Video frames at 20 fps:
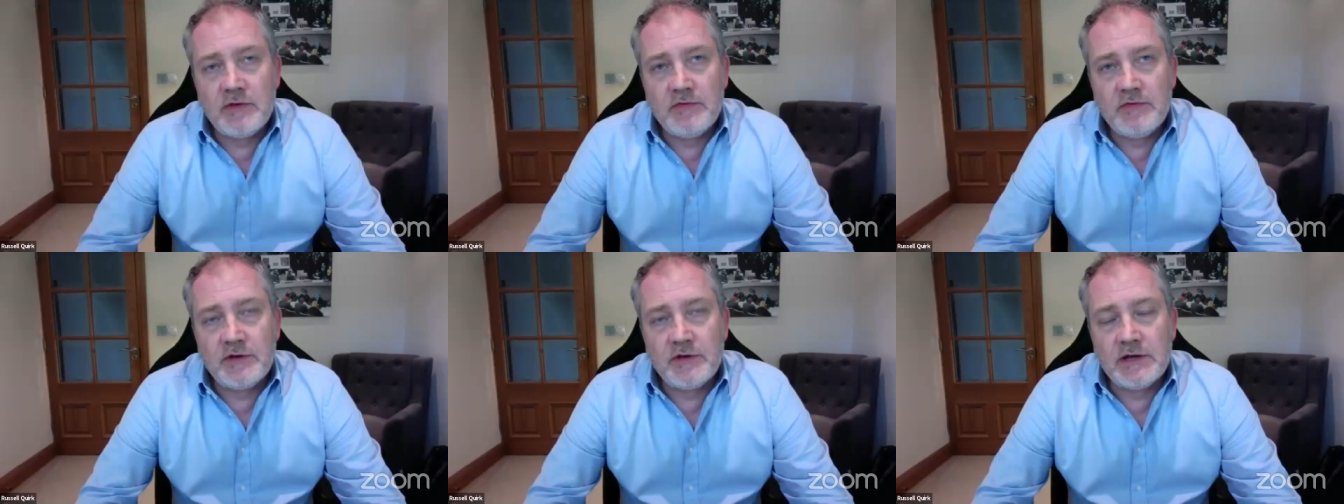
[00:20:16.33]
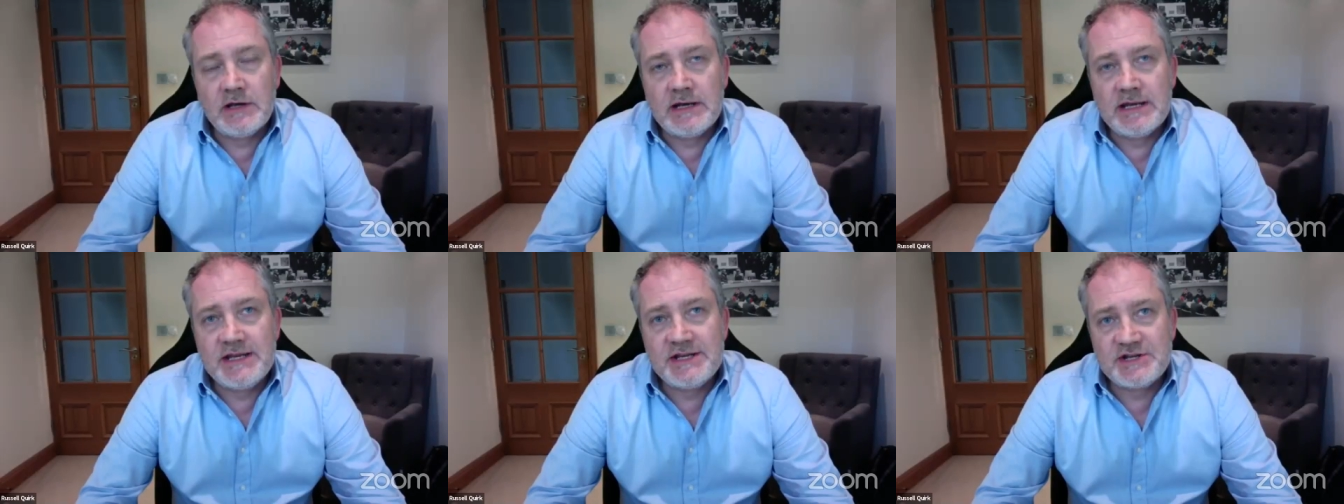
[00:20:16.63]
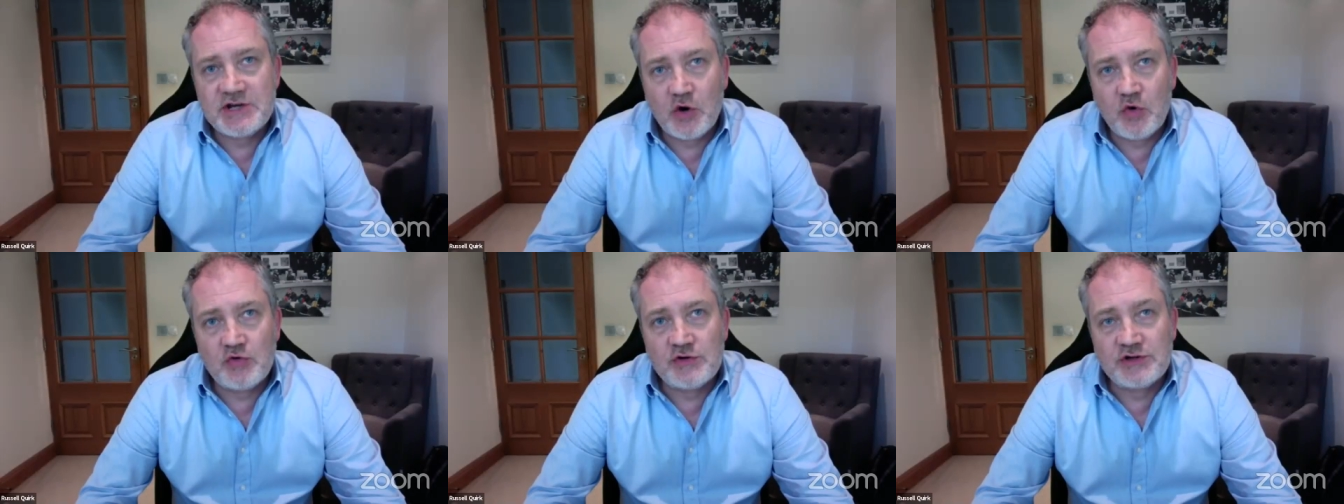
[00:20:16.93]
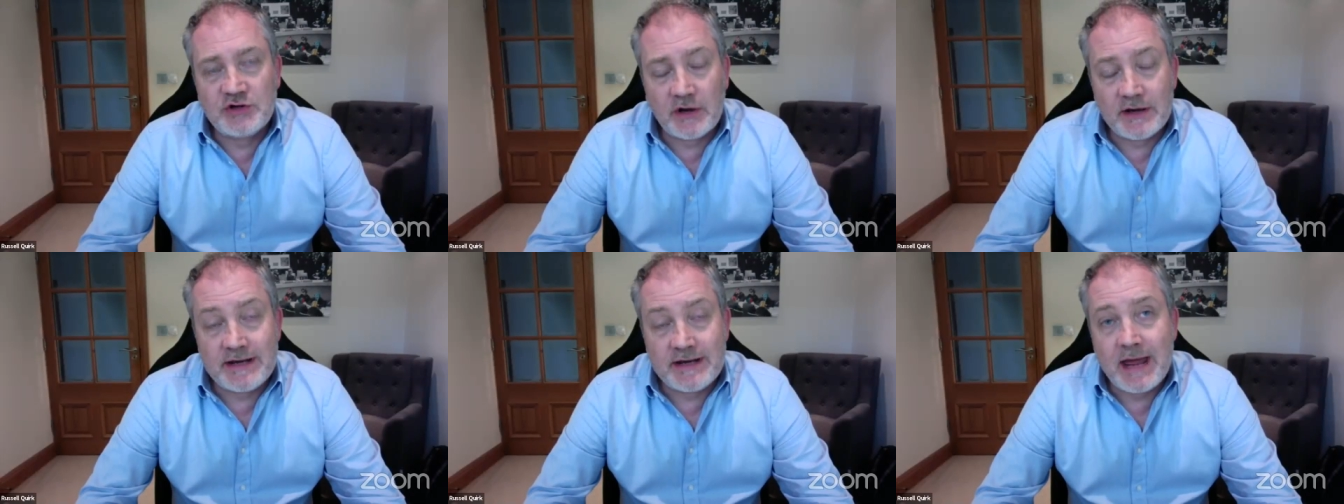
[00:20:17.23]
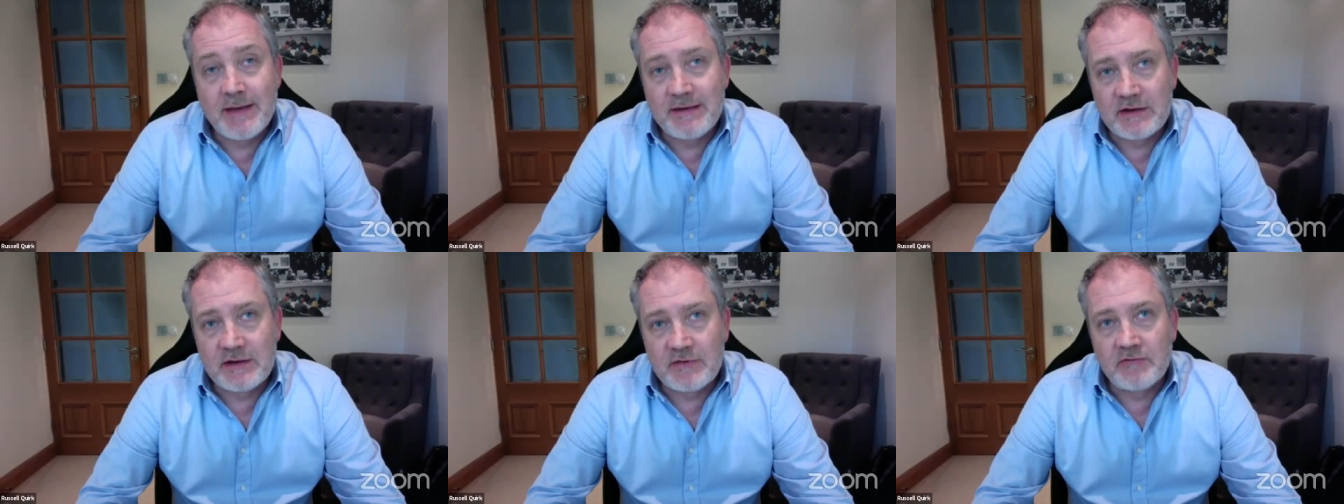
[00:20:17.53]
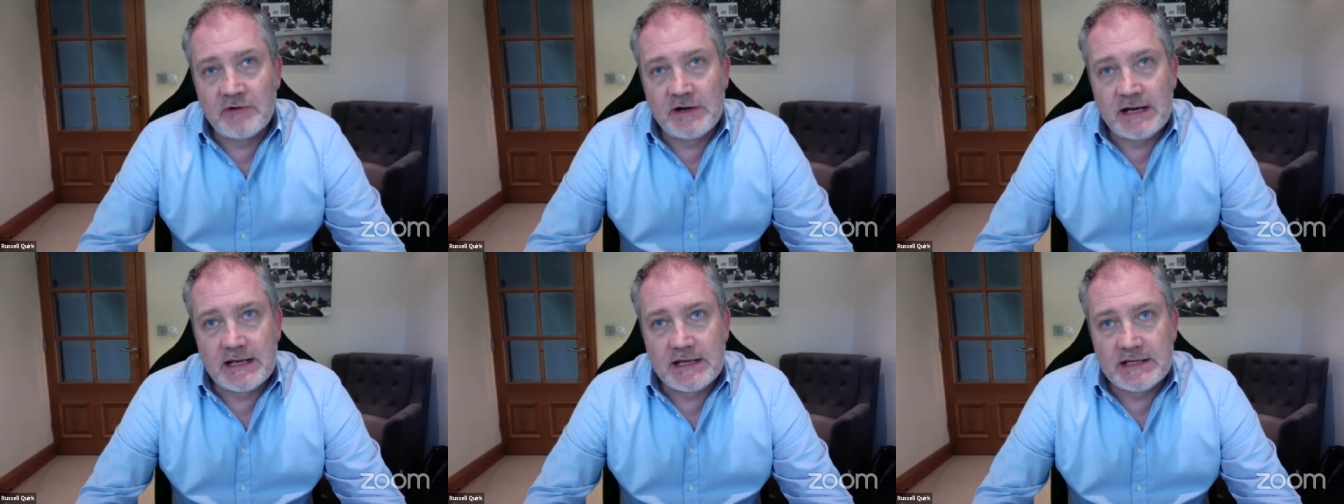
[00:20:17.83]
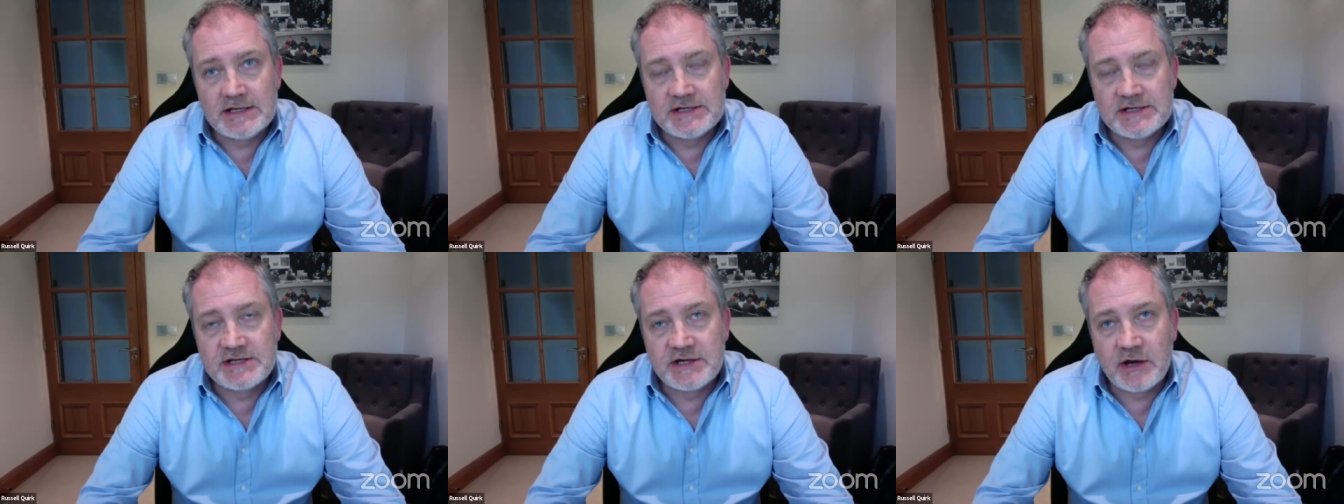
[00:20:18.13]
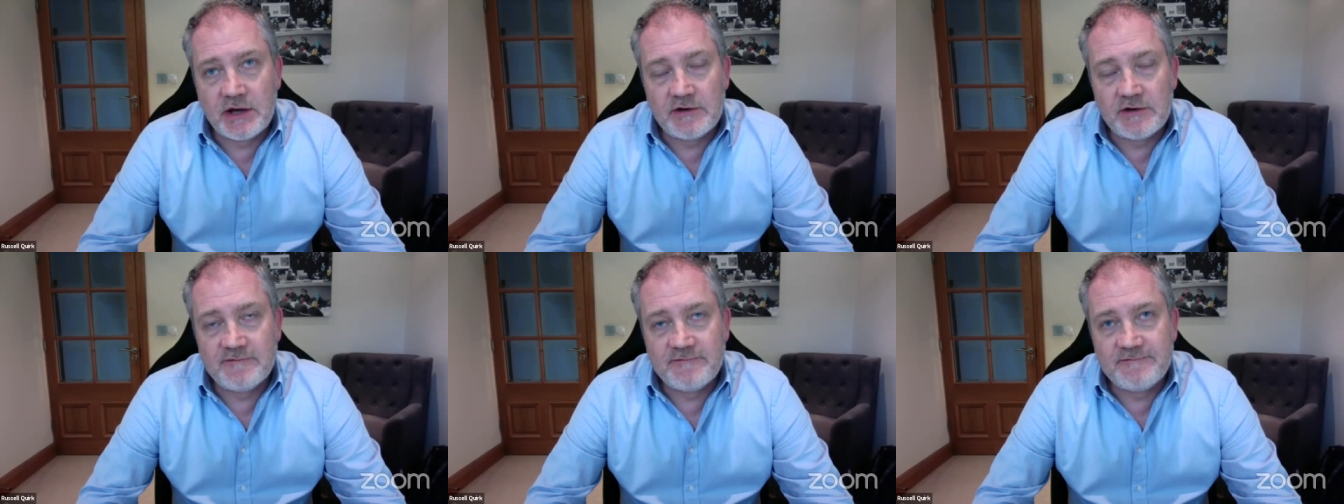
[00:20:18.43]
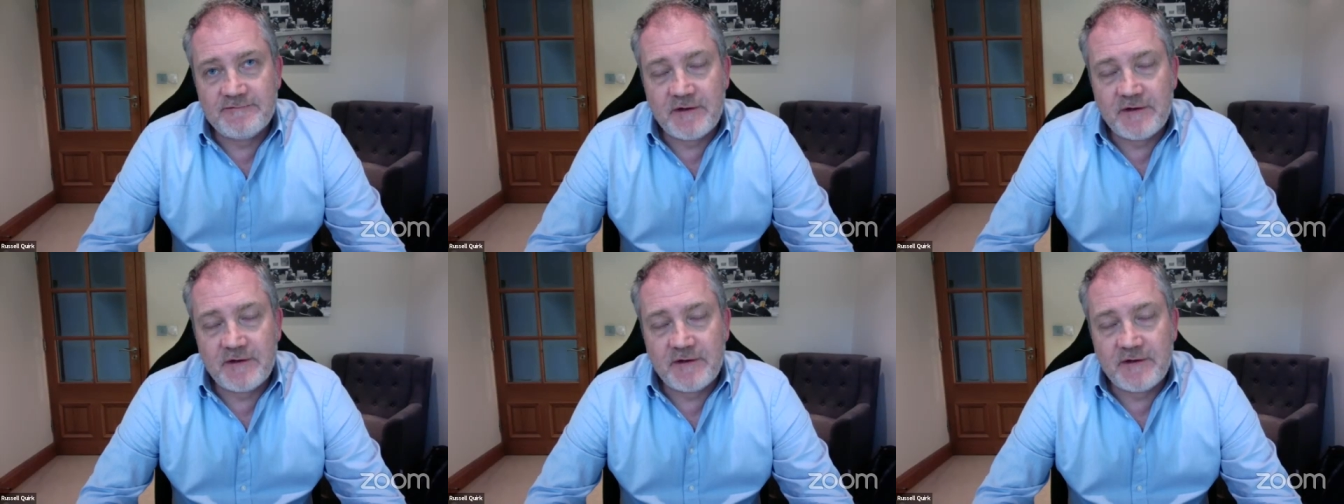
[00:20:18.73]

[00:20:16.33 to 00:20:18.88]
leasehold dynamic really is kind of